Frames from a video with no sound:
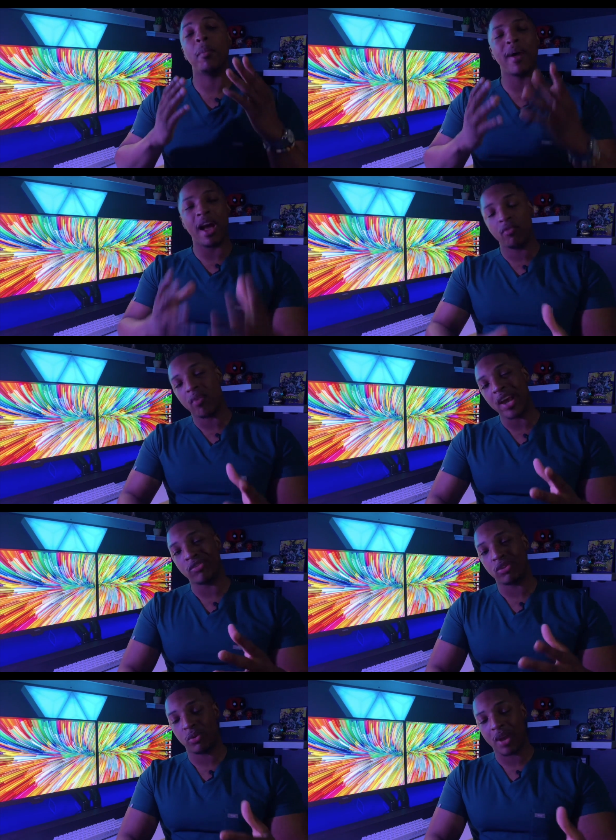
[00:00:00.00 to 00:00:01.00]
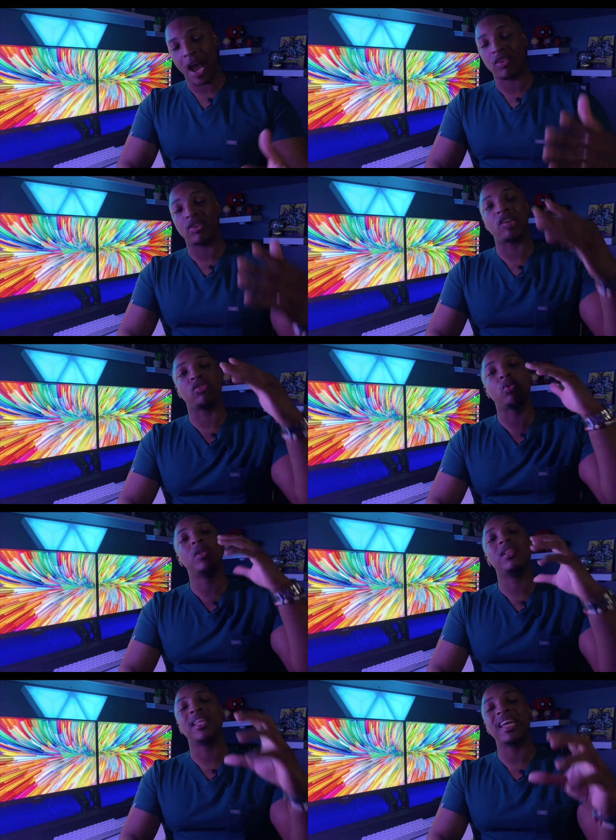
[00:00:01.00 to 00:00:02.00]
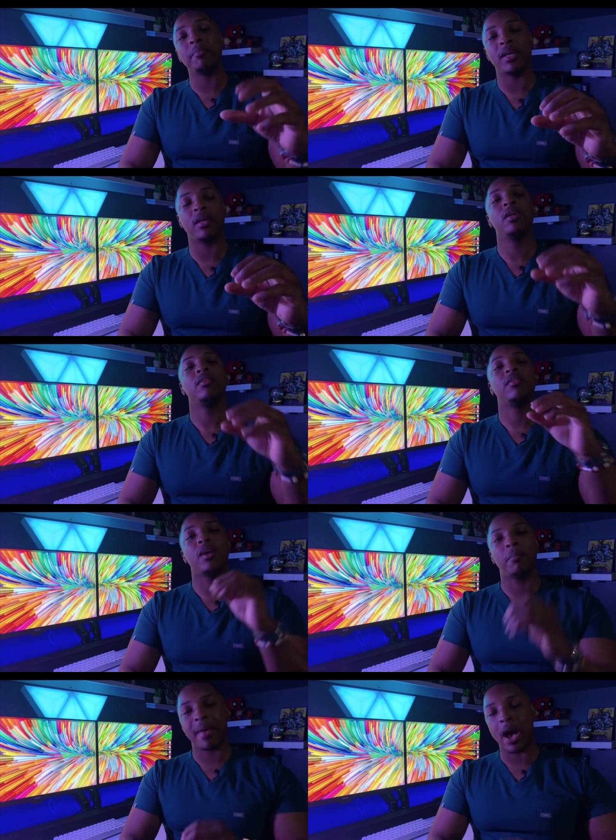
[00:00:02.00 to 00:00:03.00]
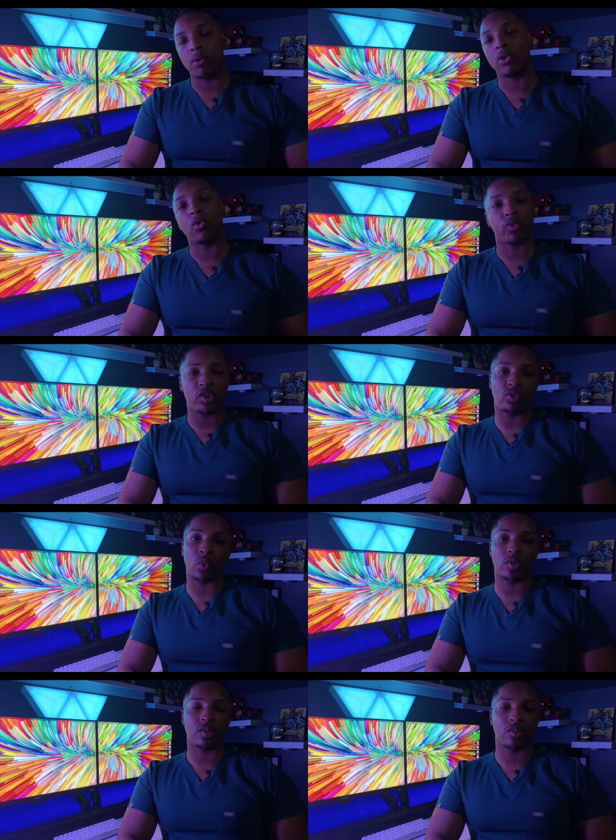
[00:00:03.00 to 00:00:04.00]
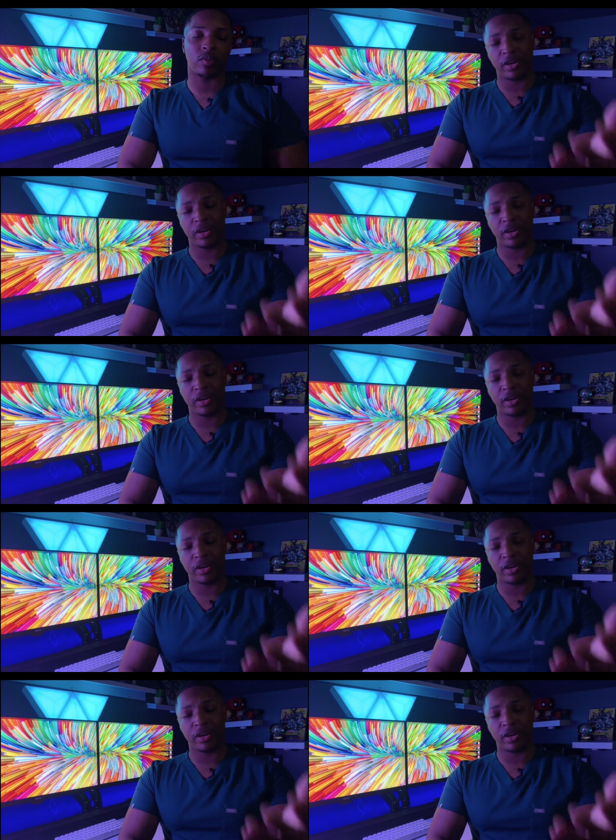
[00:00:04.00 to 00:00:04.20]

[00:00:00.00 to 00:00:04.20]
But my advice to you guys is to limit the amount of resources.